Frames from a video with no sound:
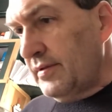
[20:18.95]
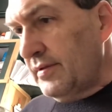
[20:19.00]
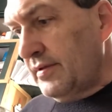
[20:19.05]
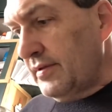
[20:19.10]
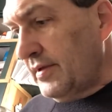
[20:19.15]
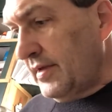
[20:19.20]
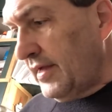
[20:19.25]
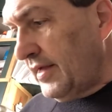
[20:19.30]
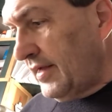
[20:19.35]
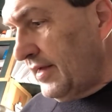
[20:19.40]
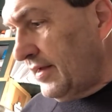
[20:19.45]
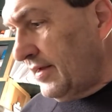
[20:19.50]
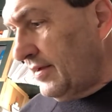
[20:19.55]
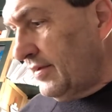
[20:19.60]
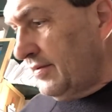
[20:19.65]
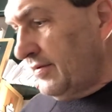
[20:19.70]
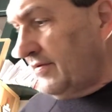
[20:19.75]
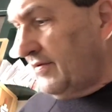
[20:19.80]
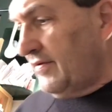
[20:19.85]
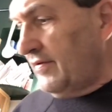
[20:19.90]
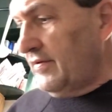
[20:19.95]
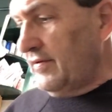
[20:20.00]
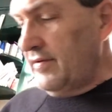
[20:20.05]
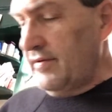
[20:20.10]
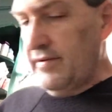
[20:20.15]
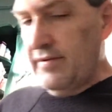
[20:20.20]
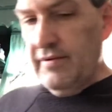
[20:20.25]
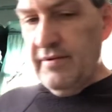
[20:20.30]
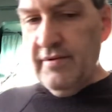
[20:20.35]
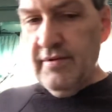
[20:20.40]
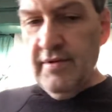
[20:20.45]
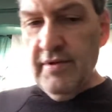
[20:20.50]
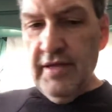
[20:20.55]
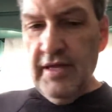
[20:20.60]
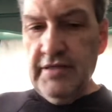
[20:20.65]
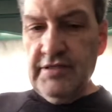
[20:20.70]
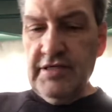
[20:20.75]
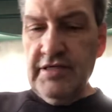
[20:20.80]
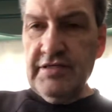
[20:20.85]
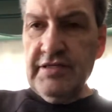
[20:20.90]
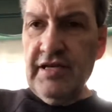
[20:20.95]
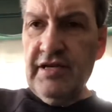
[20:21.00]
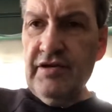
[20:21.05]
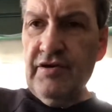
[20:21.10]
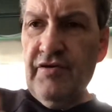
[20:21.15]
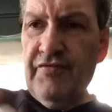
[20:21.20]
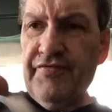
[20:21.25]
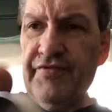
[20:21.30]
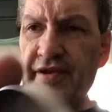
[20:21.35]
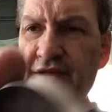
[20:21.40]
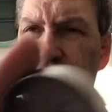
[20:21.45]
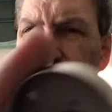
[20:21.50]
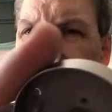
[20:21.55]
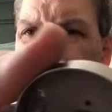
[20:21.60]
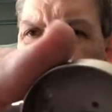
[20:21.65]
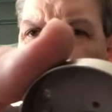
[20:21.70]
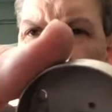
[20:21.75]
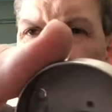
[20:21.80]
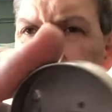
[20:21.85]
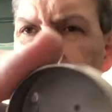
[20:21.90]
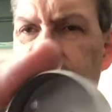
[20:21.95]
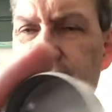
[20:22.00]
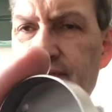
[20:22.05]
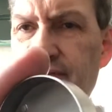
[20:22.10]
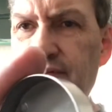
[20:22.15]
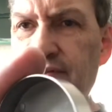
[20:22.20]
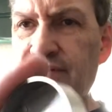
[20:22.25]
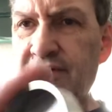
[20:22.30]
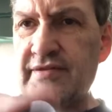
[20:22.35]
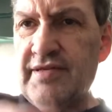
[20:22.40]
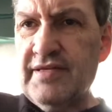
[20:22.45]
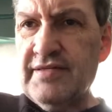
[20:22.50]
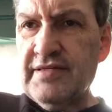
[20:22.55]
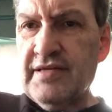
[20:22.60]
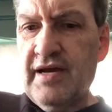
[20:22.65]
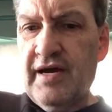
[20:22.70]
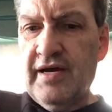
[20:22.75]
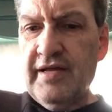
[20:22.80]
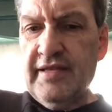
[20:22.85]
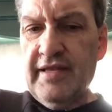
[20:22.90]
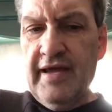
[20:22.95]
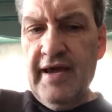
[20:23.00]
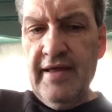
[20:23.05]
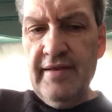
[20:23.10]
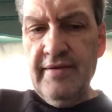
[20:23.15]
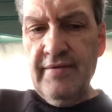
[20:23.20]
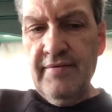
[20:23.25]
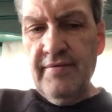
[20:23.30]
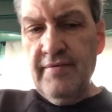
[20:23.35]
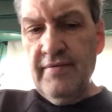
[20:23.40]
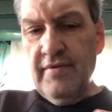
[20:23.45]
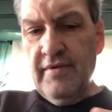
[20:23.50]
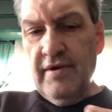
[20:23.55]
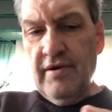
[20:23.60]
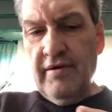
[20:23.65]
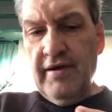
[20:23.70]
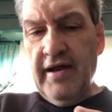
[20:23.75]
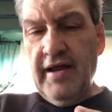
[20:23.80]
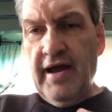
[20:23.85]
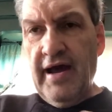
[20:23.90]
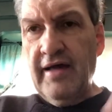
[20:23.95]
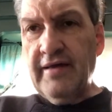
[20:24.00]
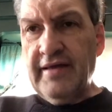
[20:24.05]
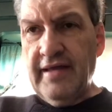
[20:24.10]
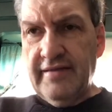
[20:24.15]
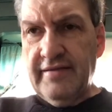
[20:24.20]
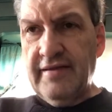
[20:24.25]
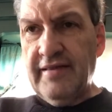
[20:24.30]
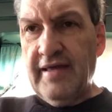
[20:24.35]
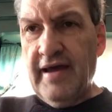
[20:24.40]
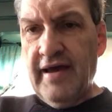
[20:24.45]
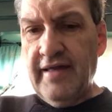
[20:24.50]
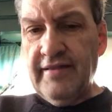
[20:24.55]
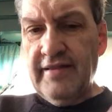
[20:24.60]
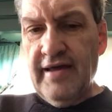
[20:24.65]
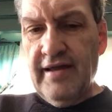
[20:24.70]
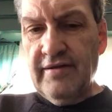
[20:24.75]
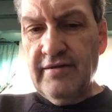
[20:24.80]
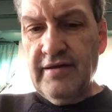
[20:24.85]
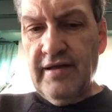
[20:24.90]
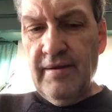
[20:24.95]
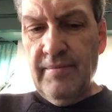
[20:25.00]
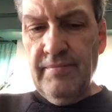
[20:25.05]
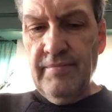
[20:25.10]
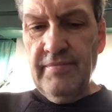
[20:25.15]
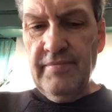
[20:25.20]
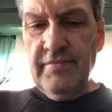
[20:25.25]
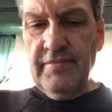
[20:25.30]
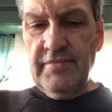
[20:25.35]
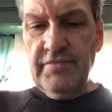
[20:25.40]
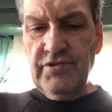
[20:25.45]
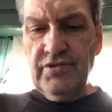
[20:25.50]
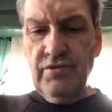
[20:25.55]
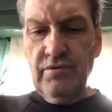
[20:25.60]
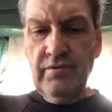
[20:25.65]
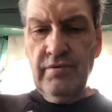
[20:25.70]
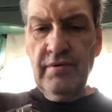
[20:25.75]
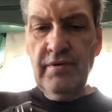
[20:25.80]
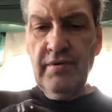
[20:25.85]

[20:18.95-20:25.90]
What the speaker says: And it's just gonna go free because I don't have the disc on yet. All right, I'll get to that. That'll come soon.